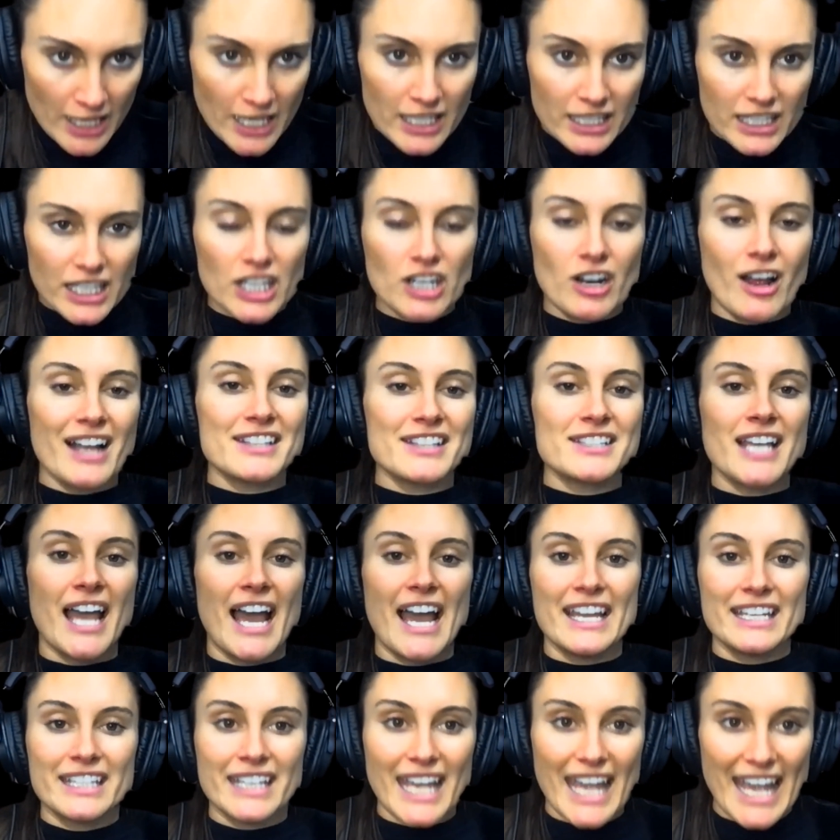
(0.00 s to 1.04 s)
can I
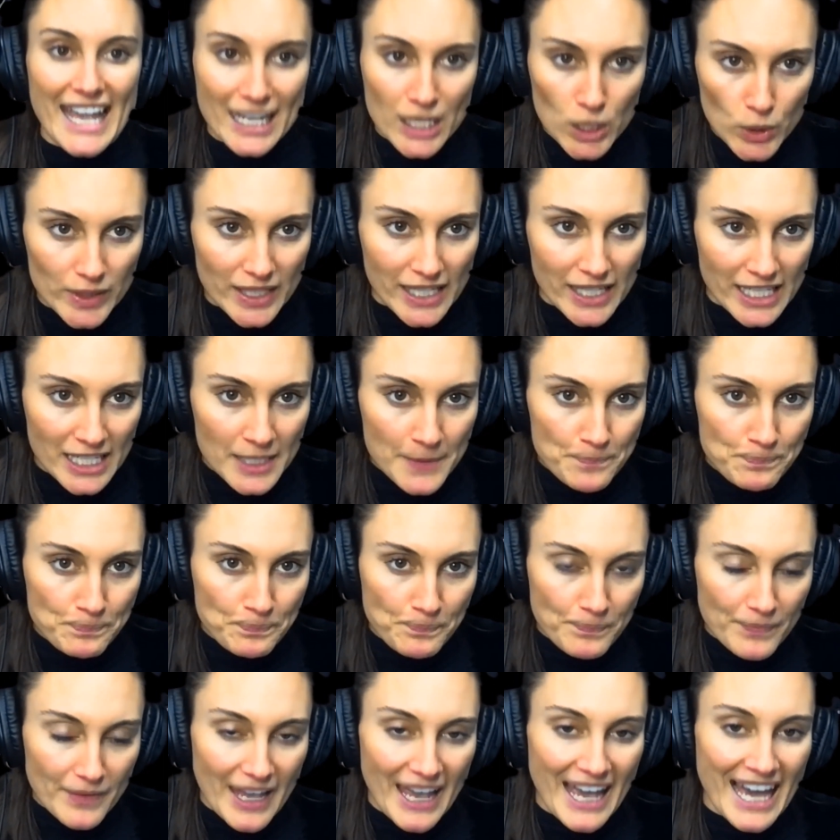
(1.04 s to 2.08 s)
take equity
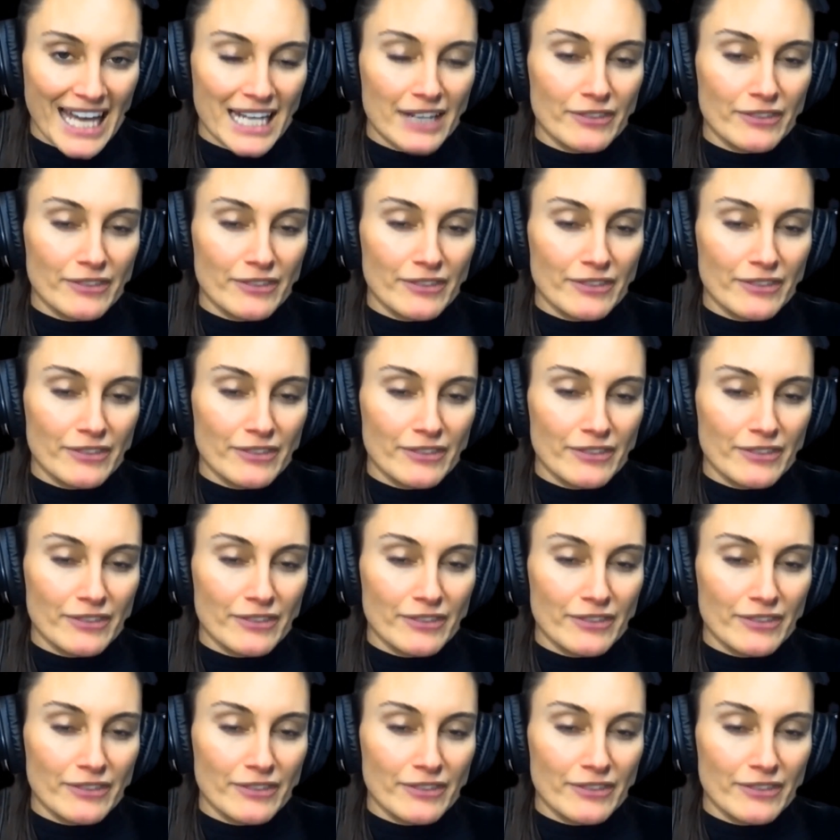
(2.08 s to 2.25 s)
out